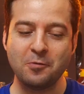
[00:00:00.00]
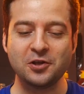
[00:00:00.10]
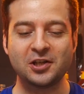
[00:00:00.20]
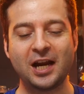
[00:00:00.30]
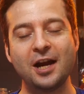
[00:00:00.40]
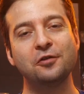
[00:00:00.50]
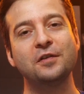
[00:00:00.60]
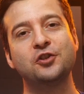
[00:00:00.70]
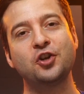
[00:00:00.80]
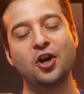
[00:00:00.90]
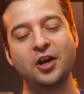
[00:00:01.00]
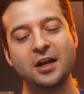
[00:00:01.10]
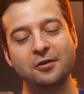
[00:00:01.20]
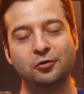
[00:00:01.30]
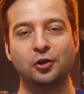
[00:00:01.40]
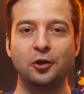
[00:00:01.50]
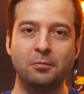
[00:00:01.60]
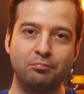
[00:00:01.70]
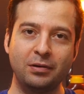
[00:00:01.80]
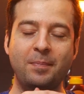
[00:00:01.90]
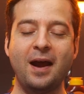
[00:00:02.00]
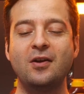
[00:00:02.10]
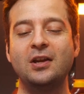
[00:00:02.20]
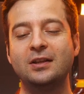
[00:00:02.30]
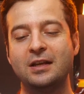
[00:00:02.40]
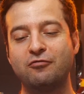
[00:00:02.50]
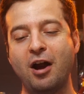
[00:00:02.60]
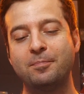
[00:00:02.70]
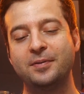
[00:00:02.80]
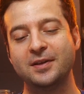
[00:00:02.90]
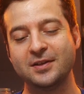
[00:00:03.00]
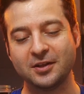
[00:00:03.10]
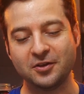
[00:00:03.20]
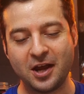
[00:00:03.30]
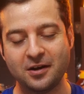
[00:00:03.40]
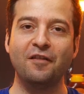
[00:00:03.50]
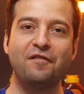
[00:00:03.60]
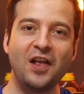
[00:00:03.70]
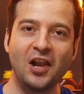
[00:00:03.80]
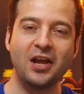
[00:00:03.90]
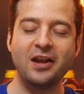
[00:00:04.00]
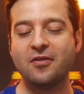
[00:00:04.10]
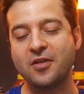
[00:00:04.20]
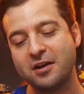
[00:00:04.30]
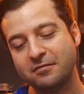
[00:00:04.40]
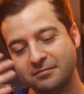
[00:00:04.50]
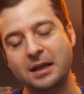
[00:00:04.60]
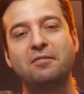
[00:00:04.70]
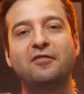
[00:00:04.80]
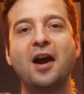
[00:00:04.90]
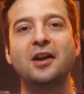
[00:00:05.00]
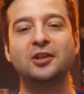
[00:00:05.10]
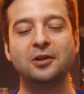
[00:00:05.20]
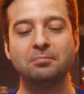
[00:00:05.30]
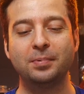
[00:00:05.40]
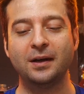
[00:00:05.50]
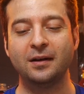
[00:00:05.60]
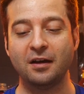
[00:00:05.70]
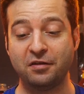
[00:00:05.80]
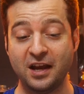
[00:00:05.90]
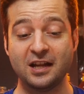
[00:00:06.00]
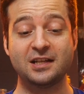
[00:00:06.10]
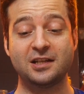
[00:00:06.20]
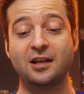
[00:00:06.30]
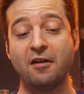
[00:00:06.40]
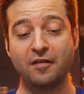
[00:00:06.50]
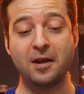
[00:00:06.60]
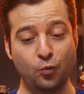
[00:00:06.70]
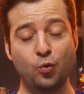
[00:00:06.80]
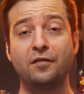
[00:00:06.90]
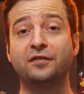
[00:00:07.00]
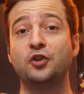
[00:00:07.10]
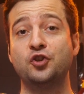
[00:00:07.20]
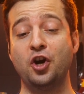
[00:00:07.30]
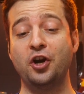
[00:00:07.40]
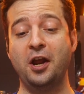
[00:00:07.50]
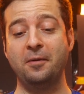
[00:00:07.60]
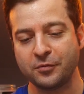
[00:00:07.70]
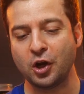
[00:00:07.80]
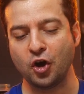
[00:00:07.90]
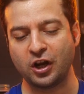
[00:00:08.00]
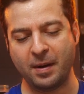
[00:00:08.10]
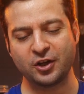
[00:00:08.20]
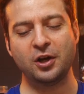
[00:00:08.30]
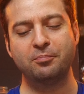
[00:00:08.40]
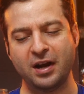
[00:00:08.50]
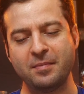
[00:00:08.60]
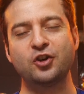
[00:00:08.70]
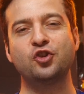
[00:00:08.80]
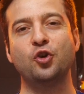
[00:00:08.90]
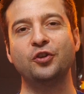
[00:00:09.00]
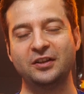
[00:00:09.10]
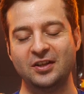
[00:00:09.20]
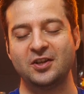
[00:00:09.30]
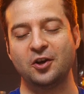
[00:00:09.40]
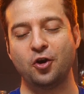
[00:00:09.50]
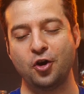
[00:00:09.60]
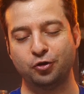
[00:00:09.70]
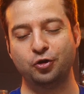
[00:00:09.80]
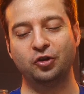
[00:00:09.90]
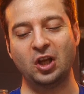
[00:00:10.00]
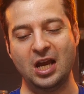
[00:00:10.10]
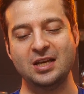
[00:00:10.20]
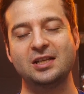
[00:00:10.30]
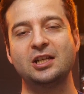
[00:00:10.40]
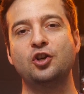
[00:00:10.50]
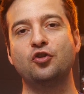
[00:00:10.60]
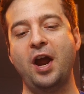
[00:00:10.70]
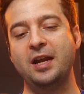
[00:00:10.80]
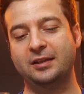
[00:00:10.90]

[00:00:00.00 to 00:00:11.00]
was kind of a journey into preparing the wrappers and then the filling and then deep frying them, but I think it's definitely worth the journey. From the look, I'm actually pretty much sure that these are going to taste great.